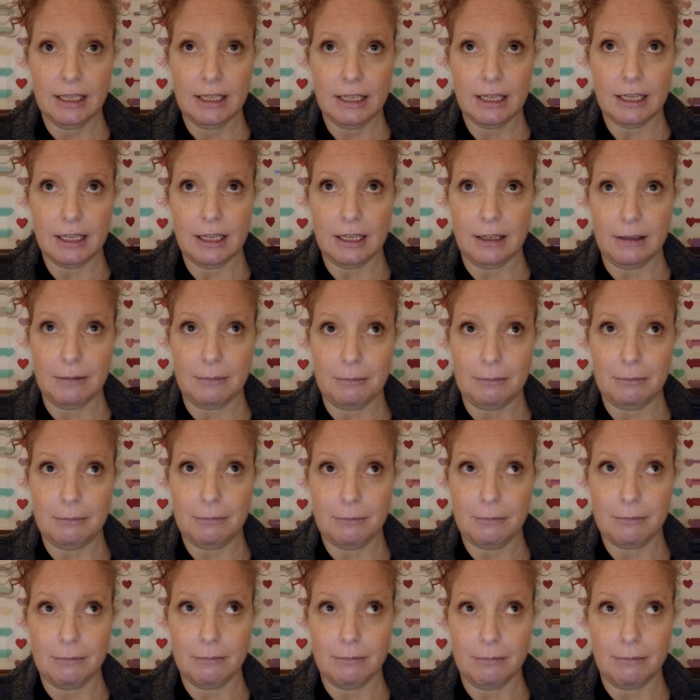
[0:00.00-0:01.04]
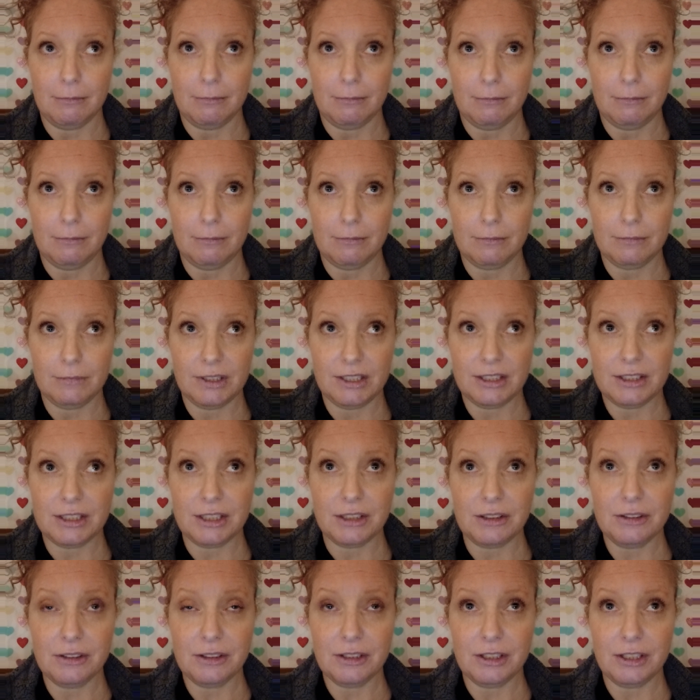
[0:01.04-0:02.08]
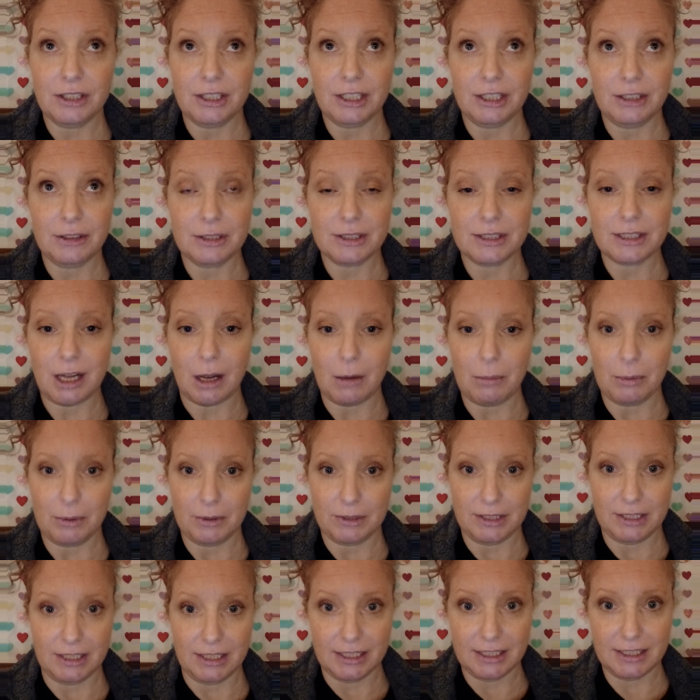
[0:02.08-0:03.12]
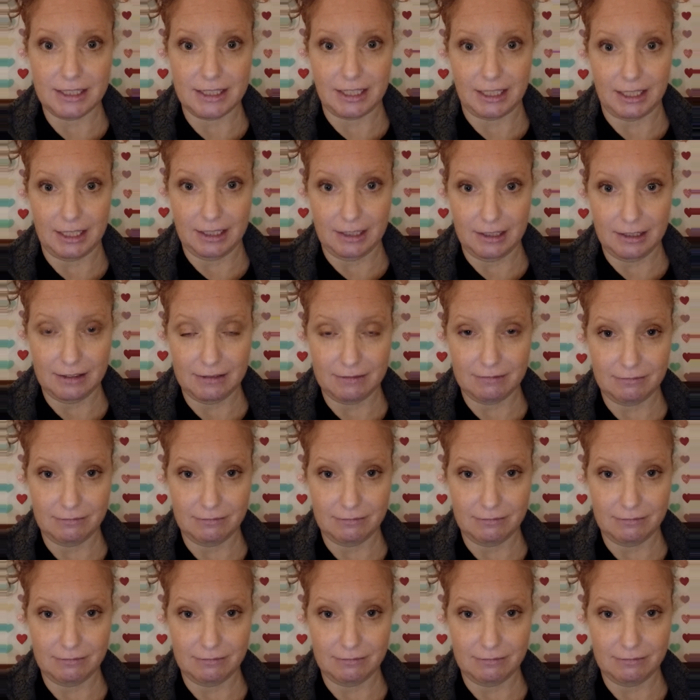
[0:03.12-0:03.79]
The sooner you stop resisting